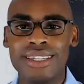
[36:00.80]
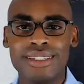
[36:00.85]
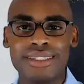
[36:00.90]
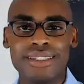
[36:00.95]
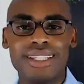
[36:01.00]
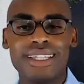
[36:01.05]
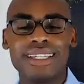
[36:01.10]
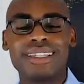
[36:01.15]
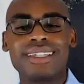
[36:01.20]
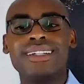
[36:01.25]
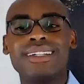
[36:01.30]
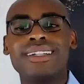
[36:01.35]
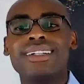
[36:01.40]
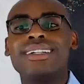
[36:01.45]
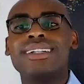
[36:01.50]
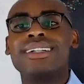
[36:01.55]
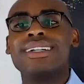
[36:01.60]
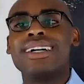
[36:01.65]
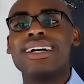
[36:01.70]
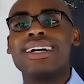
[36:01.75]
like,
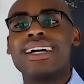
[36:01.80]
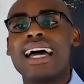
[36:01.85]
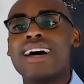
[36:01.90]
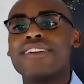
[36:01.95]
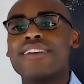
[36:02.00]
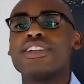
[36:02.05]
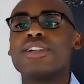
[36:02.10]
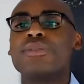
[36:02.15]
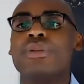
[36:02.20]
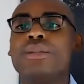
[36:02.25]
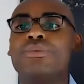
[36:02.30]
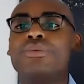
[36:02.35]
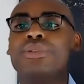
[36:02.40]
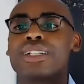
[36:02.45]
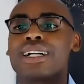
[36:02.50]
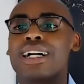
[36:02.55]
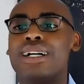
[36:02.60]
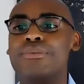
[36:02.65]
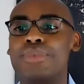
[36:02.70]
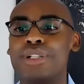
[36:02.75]
have your people
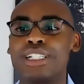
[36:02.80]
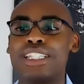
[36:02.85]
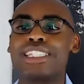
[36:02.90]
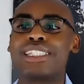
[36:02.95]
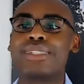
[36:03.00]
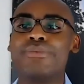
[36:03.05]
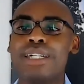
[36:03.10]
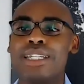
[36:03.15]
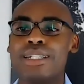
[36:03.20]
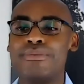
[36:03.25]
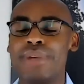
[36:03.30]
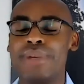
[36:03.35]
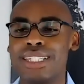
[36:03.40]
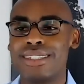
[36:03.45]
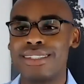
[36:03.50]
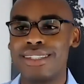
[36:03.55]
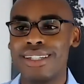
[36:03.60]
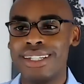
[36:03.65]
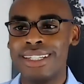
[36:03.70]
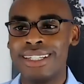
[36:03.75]
come participate in my
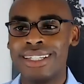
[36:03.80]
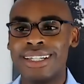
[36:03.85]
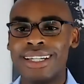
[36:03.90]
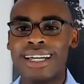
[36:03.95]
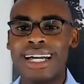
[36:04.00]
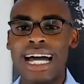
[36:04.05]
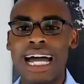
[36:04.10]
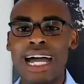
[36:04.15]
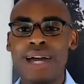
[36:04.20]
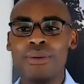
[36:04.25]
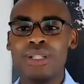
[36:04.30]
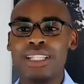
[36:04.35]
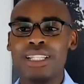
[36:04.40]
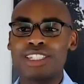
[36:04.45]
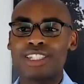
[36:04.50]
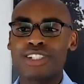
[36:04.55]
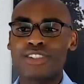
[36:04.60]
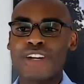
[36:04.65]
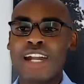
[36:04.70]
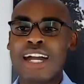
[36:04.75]
study. I will
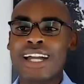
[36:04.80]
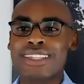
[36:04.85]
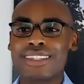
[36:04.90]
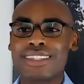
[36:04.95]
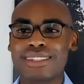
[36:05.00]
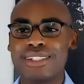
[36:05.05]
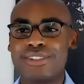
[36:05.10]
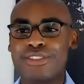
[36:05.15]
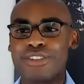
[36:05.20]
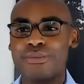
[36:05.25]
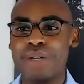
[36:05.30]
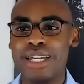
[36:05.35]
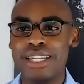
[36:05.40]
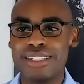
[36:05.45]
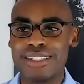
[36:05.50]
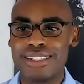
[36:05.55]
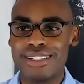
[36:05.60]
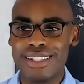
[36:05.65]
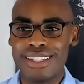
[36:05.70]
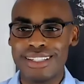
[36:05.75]
extract this
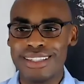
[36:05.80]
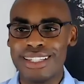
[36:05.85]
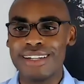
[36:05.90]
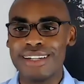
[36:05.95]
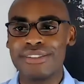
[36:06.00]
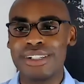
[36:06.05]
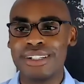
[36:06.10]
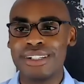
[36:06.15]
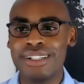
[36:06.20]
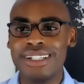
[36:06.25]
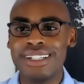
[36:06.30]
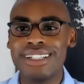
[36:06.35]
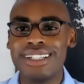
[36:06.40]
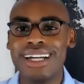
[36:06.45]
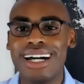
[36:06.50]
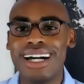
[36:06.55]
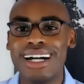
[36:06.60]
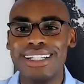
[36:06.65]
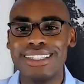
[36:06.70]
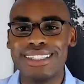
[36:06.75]
information and never
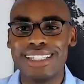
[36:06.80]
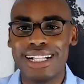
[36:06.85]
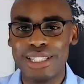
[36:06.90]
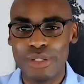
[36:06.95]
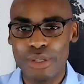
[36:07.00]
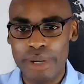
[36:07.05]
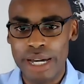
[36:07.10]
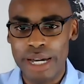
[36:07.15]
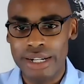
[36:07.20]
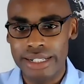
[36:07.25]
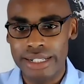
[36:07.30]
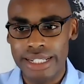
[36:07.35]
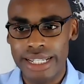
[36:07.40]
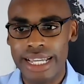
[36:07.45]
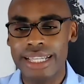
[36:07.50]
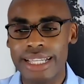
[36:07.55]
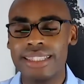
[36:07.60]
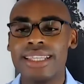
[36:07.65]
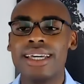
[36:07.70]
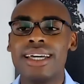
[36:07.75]
tell you about it
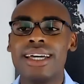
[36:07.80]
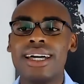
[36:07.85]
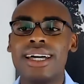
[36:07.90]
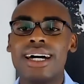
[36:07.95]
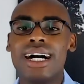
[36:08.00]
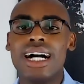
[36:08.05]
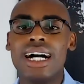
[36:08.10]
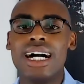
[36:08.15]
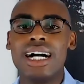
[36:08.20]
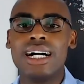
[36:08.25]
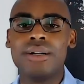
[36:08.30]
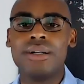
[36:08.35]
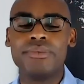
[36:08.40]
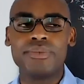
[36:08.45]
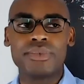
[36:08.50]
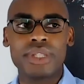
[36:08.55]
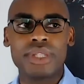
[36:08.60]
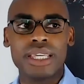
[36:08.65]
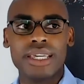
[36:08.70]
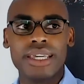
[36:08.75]
again.
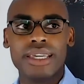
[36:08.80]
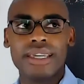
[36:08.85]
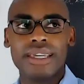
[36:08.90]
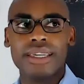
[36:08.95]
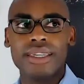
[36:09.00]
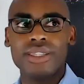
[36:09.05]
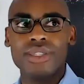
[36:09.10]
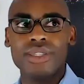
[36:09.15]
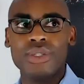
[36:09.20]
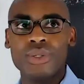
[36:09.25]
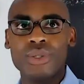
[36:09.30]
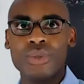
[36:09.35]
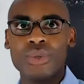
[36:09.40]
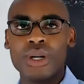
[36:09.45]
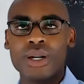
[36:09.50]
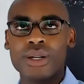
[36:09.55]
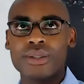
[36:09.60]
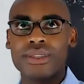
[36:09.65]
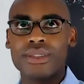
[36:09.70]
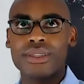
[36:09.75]

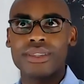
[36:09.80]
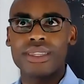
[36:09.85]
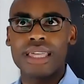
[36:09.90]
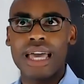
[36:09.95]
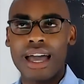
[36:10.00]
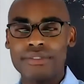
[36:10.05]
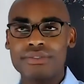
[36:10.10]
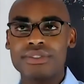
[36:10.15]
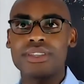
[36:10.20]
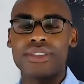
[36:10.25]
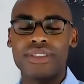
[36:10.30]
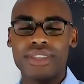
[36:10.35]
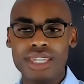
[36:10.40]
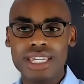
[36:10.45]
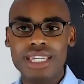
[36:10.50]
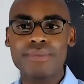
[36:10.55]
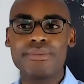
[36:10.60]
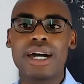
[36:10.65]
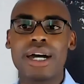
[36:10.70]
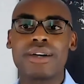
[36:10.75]
You have to think
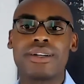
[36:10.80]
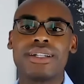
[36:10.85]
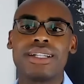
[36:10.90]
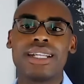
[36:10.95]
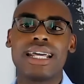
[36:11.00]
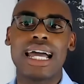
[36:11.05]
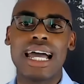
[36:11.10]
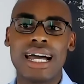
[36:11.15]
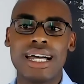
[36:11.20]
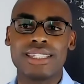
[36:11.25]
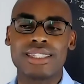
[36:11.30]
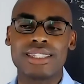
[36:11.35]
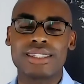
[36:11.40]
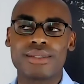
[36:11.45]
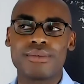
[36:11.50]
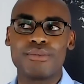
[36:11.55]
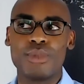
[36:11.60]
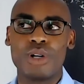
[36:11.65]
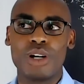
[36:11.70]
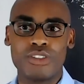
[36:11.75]
about it as
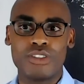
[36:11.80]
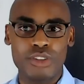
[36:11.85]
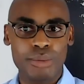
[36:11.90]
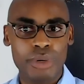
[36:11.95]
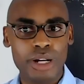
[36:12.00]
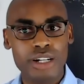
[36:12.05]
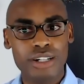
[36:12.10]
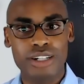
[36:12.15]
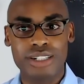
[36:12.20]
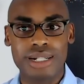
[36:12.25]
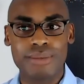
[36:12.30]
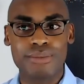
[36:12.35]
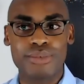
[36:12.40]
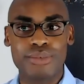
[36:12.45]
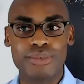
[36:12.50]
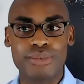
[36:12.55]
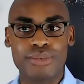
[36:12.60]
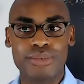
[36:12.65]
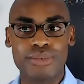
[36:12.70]
more of a partnership, right?